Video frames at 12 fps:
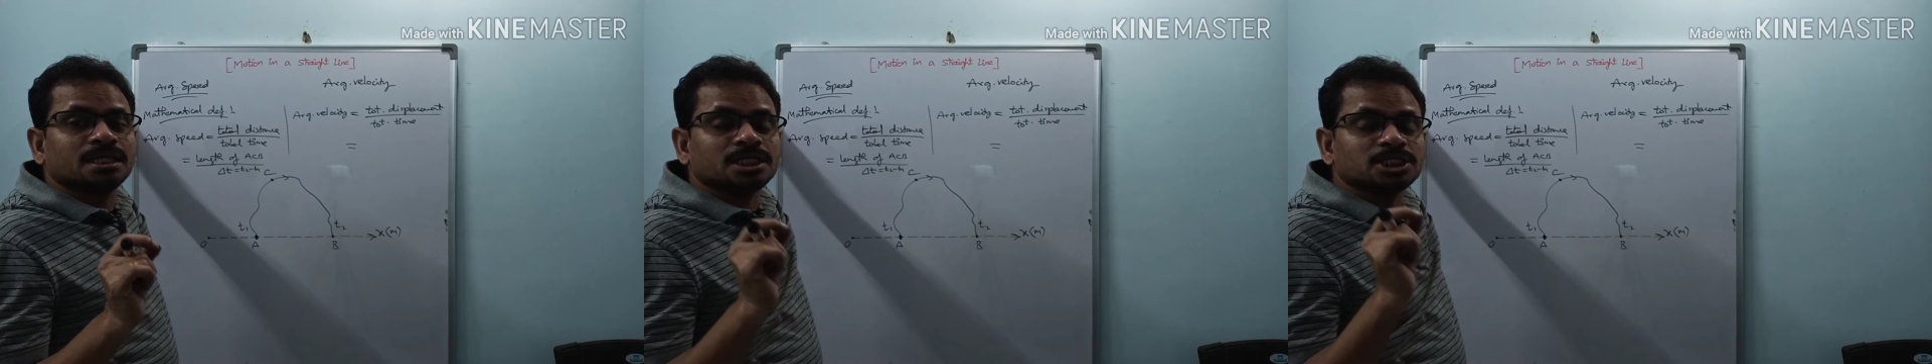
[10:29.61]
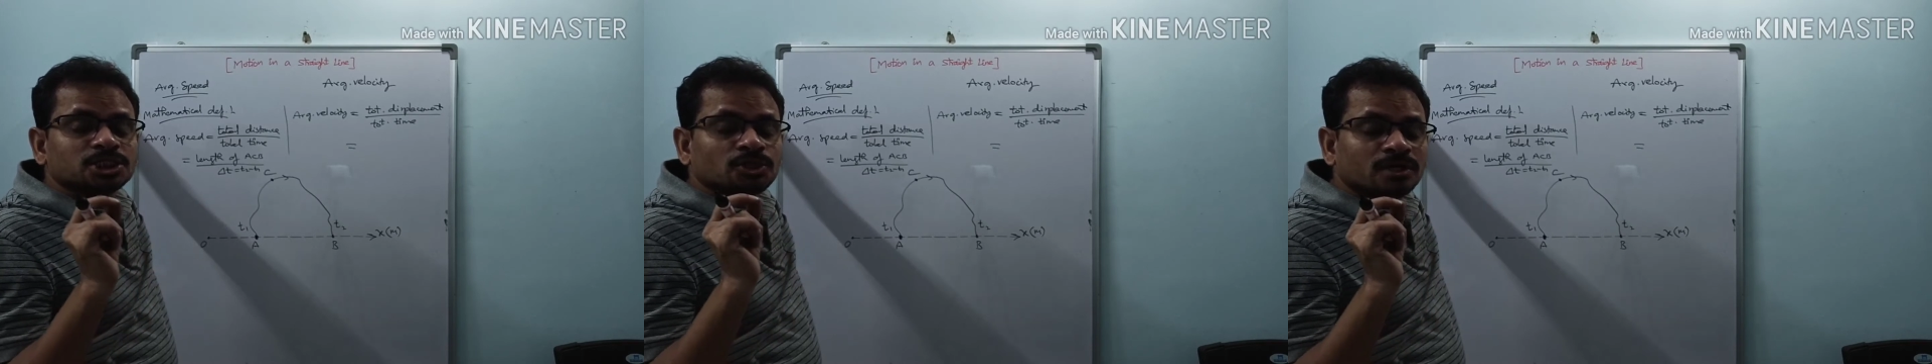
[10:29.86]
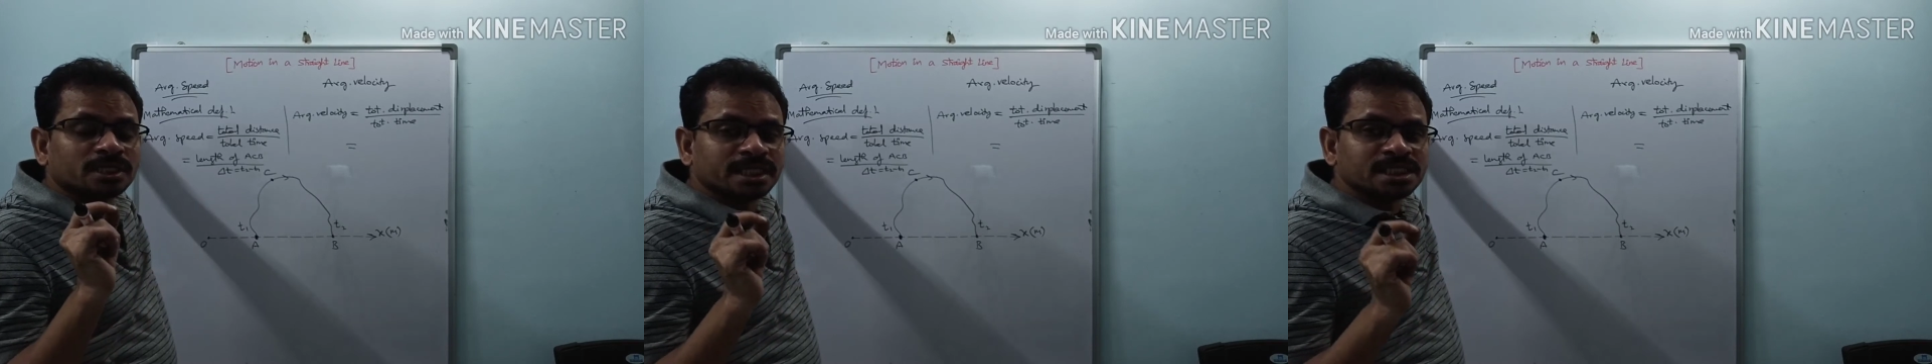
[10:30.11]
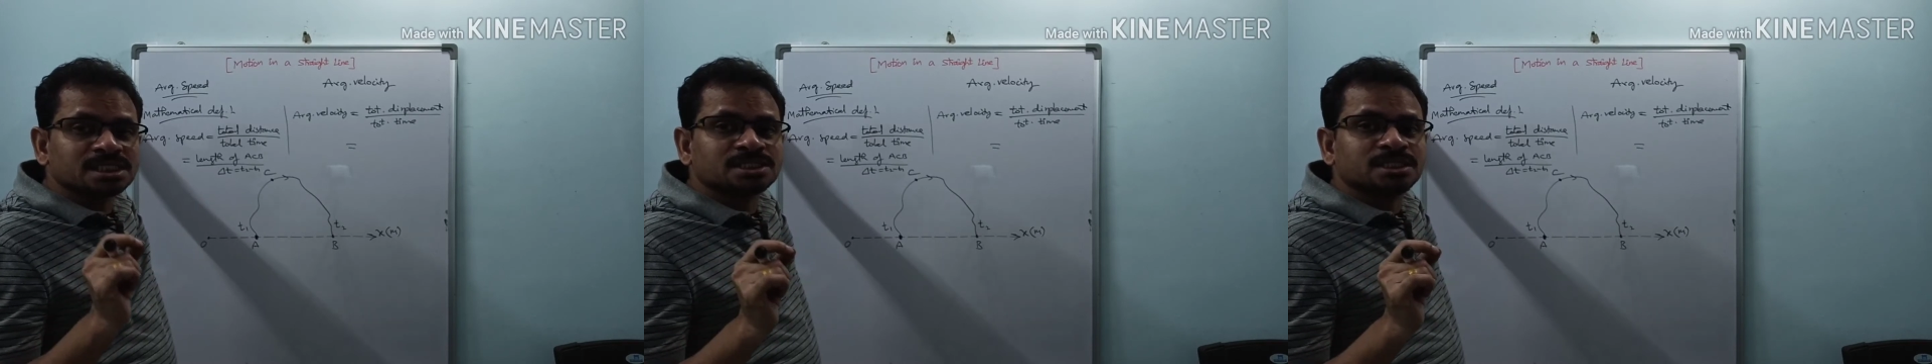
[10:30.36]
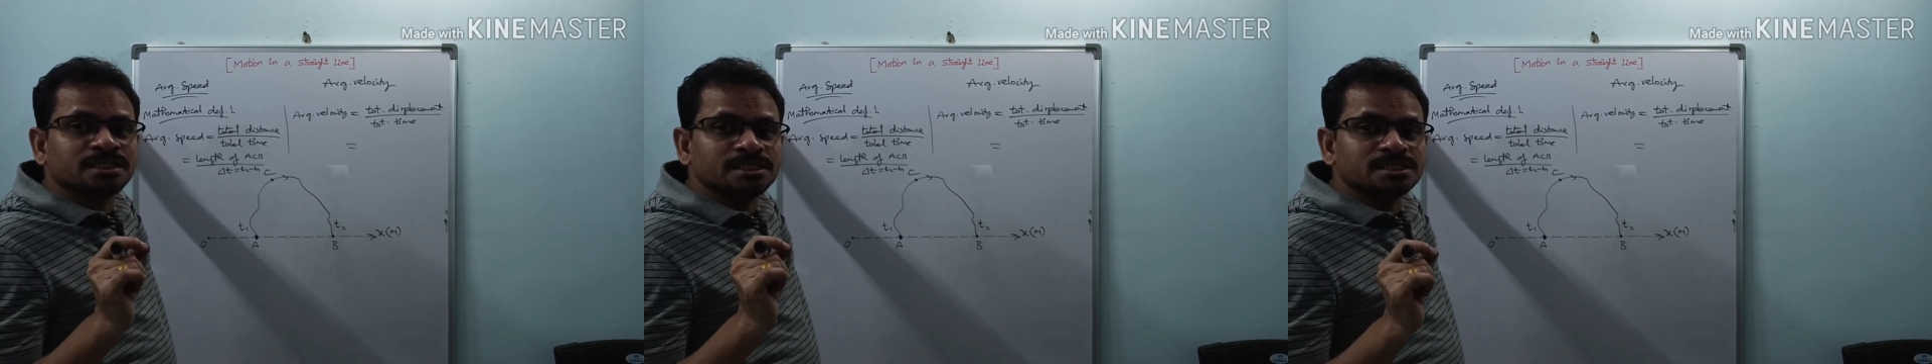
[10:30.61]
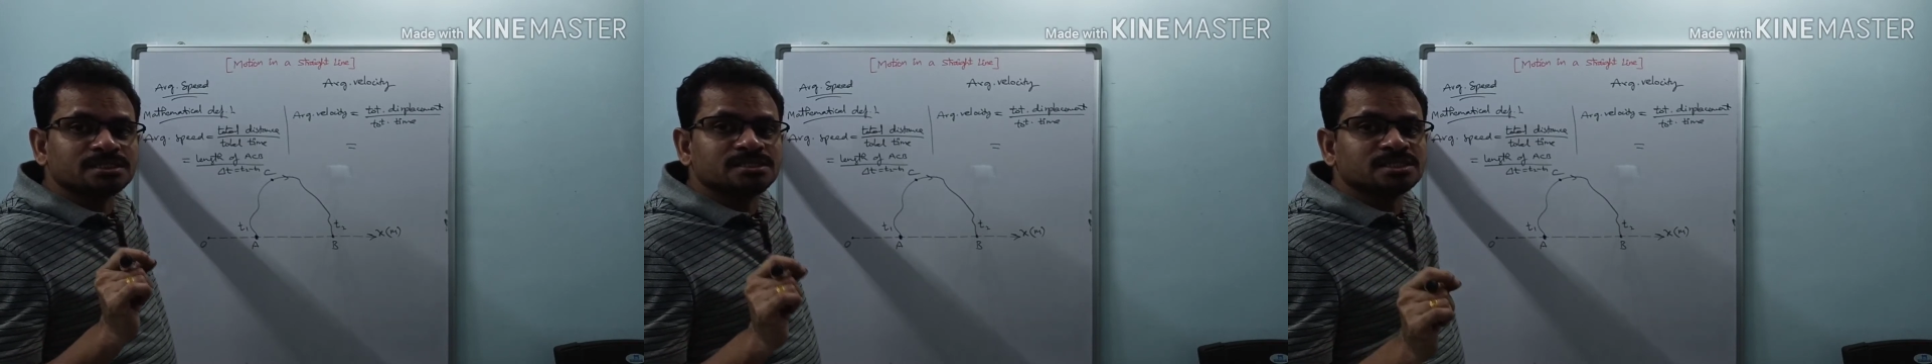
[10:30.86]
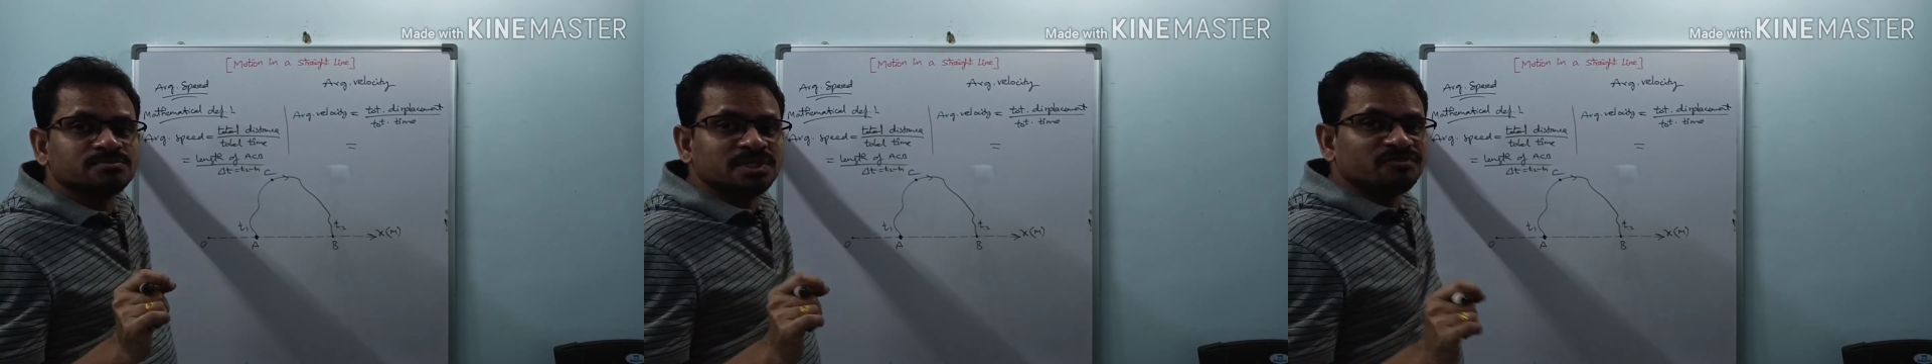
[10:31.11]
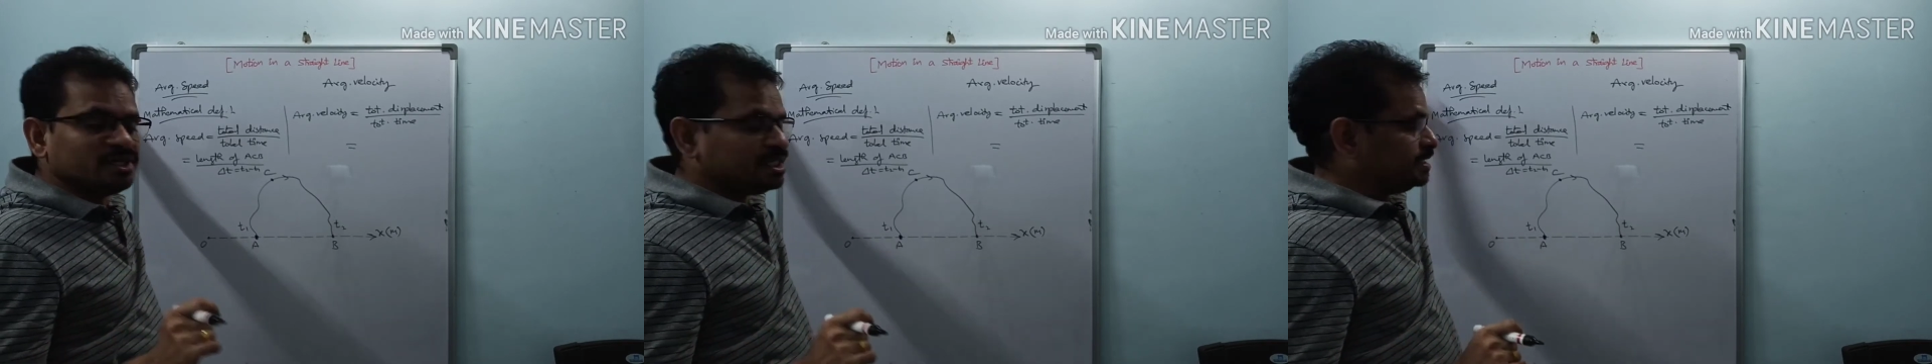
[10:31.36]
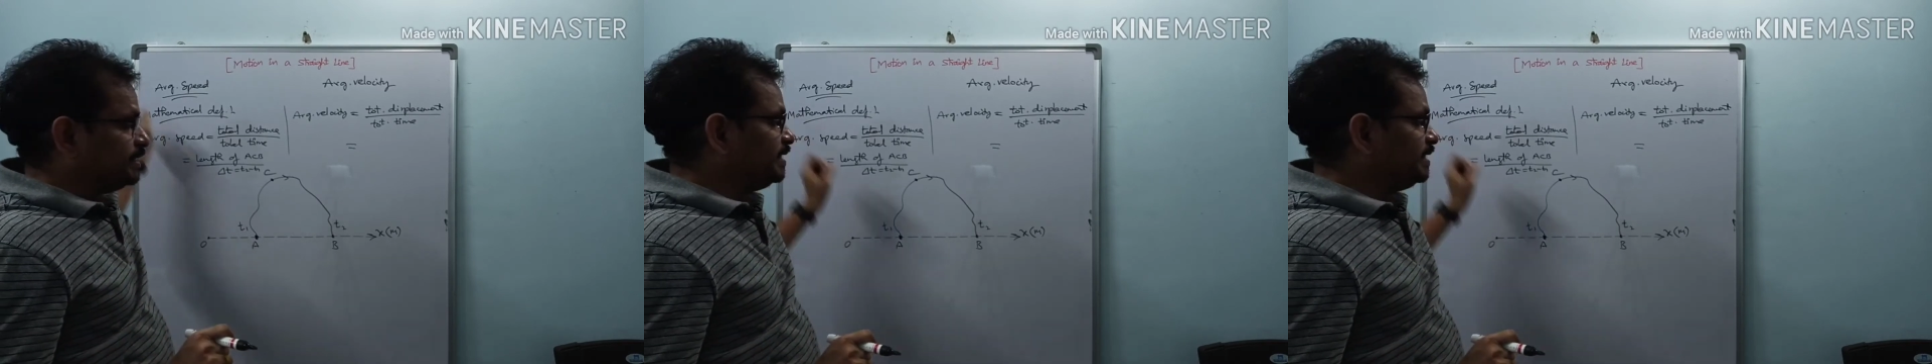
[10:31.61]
the shortest distance between